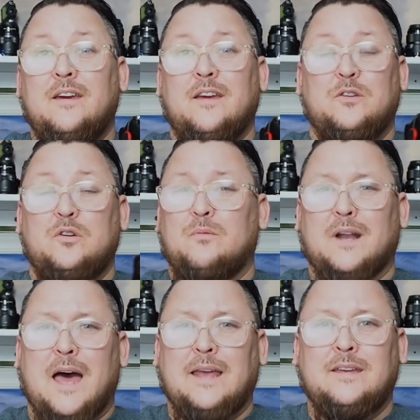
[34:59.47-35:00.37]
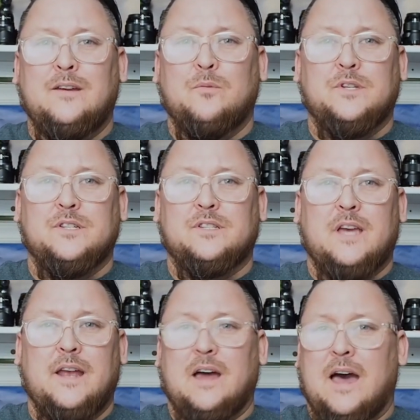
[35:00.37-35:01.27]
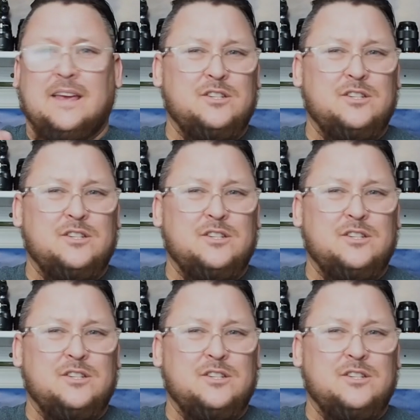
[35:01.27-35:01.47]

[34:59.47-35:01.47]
and do what I did, which is kind of,